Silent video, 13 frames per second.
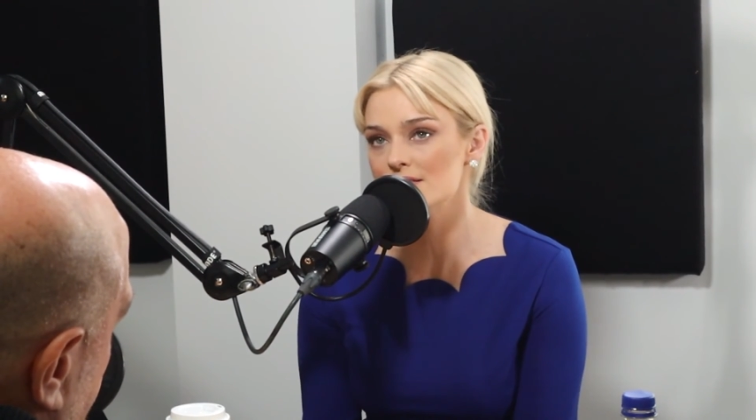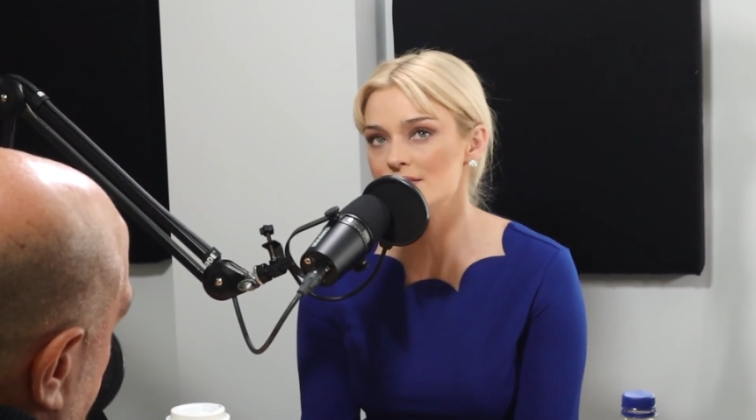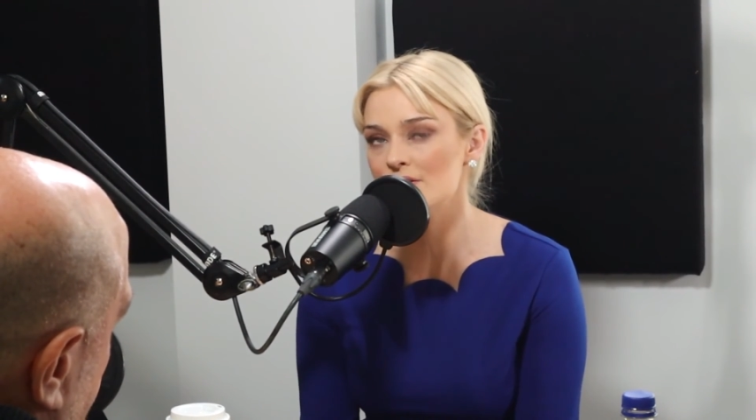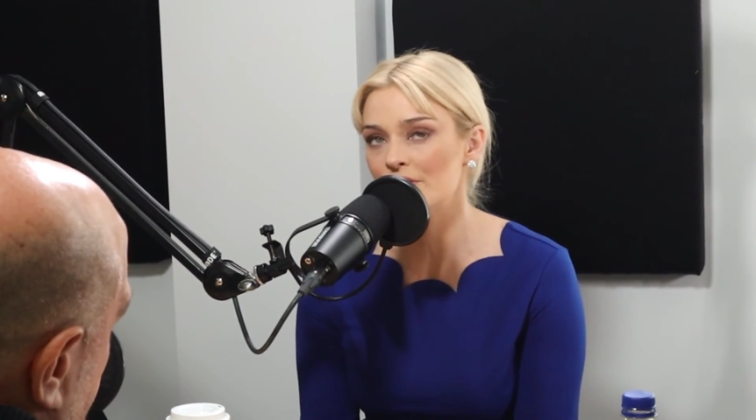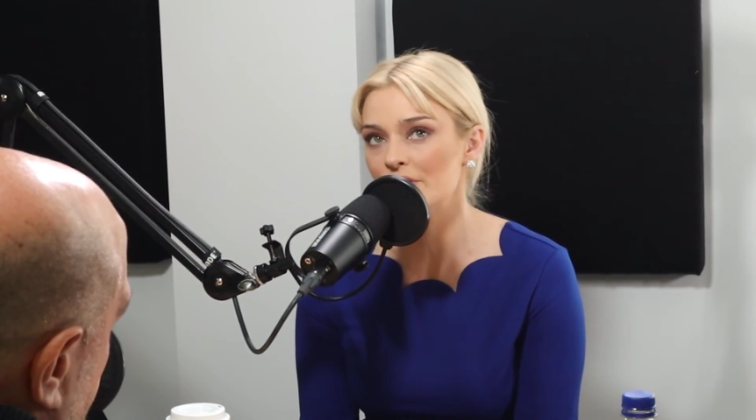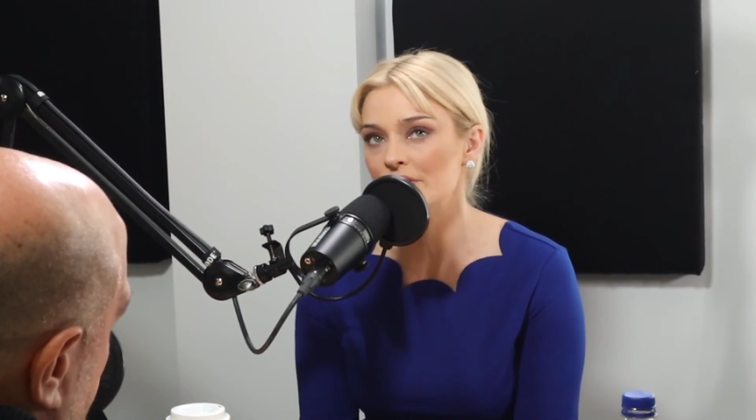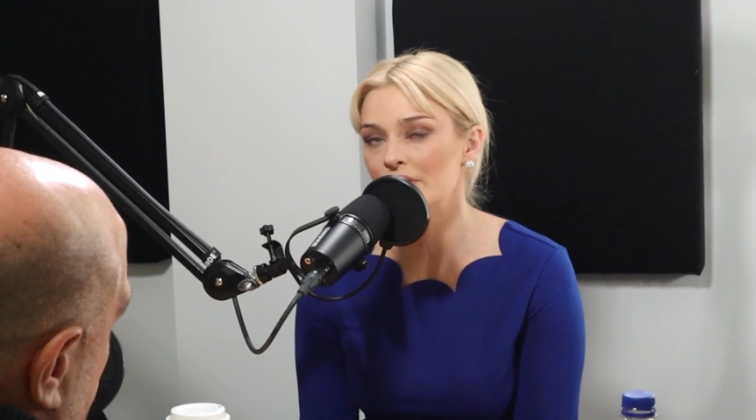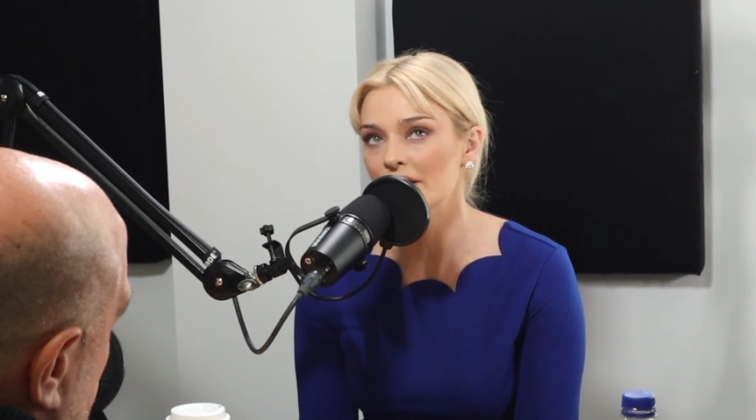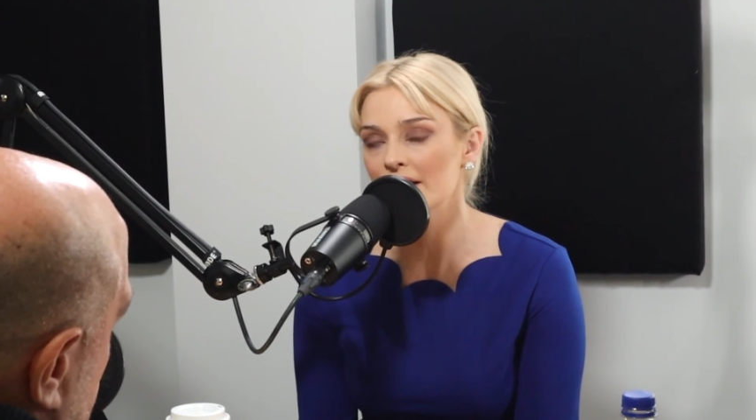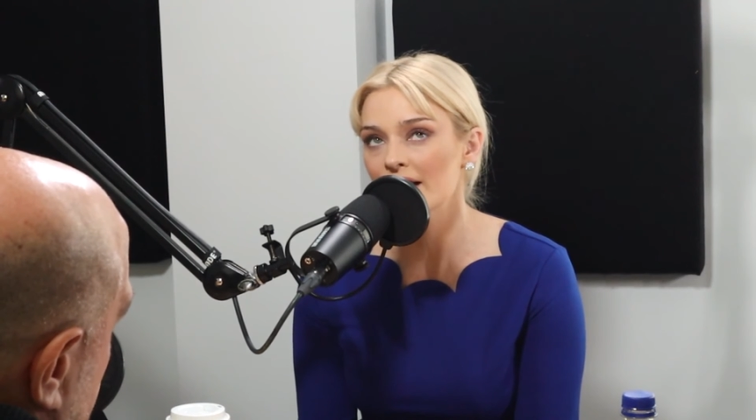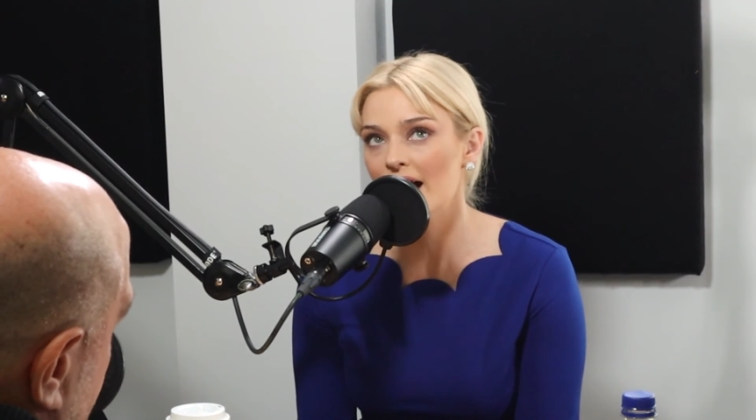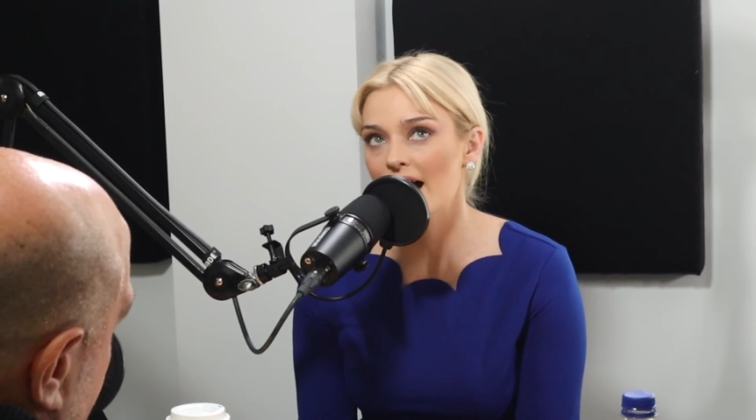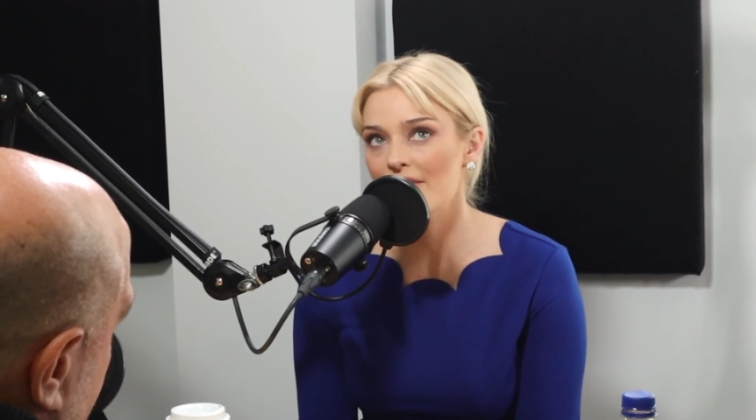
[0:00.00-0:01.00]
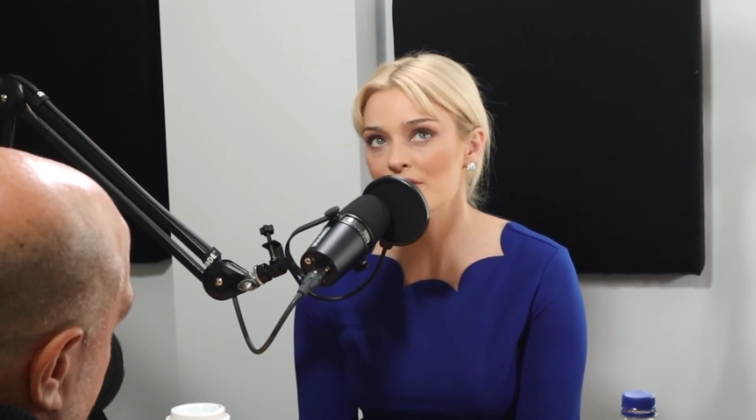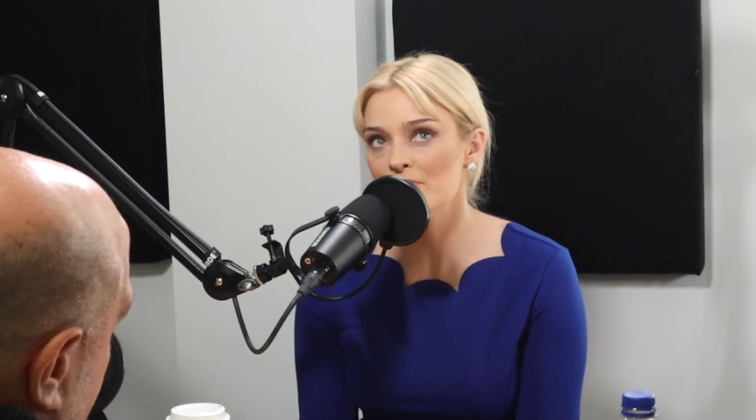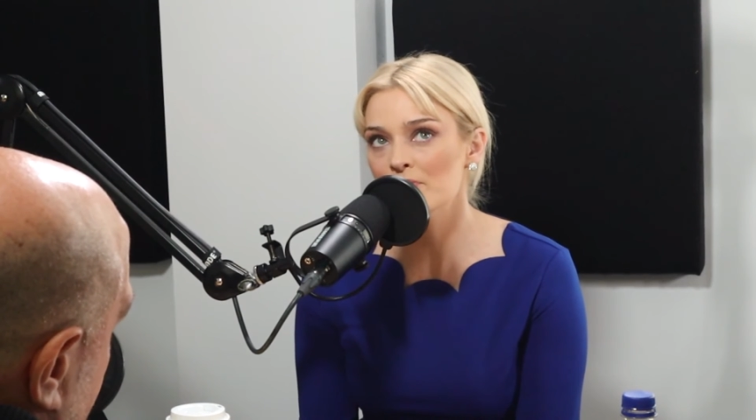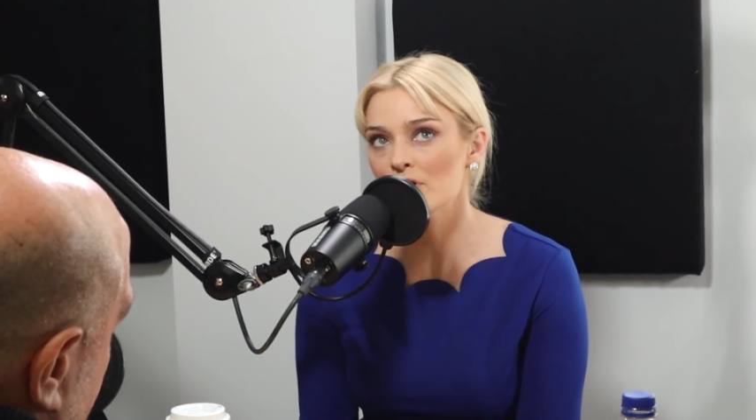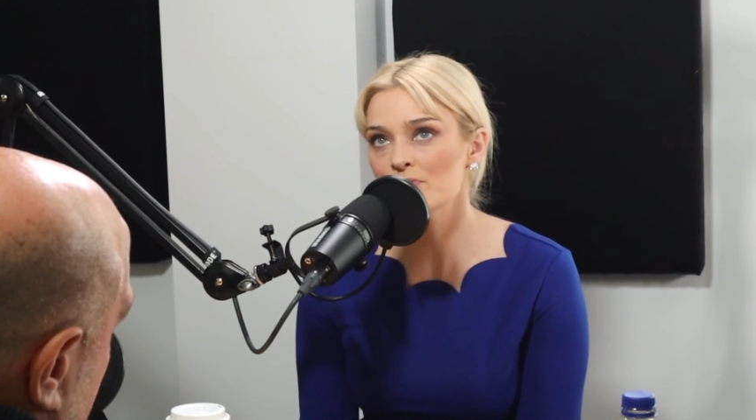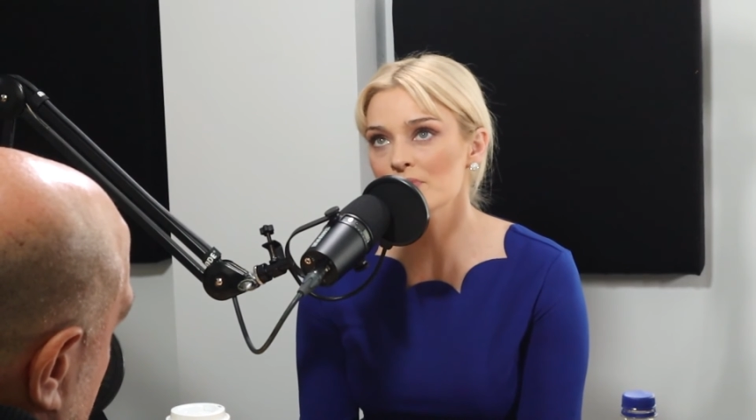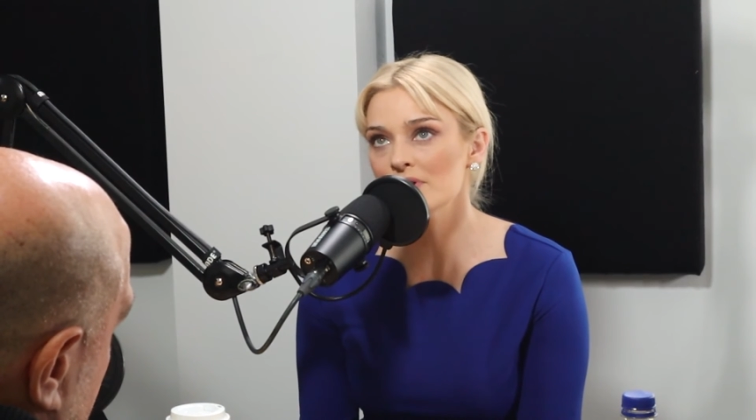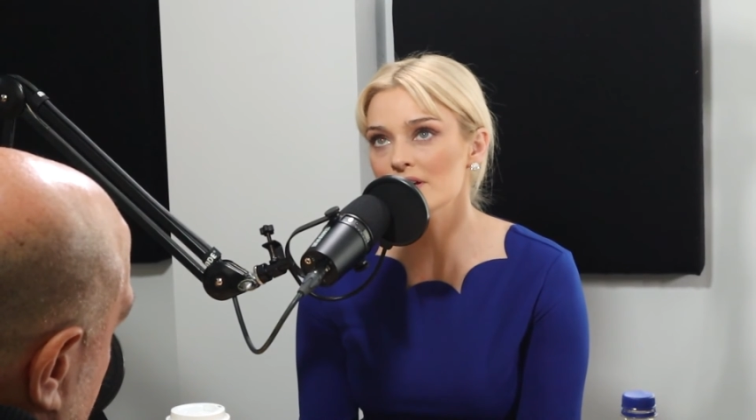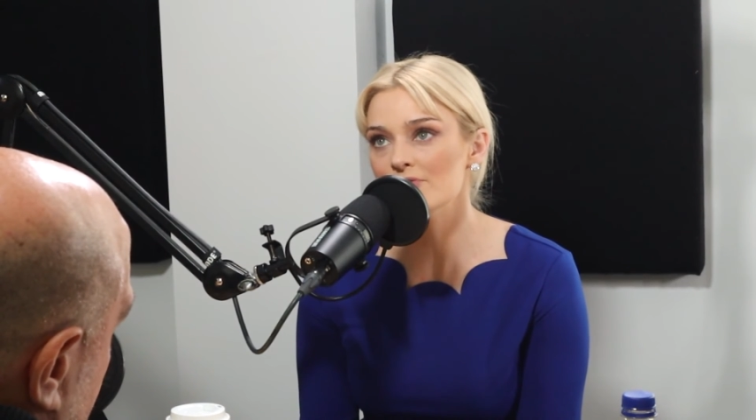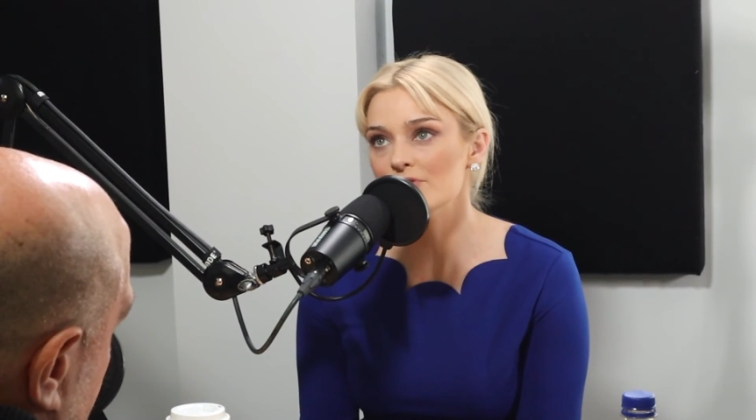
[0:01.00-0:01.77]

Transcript: So at the moment,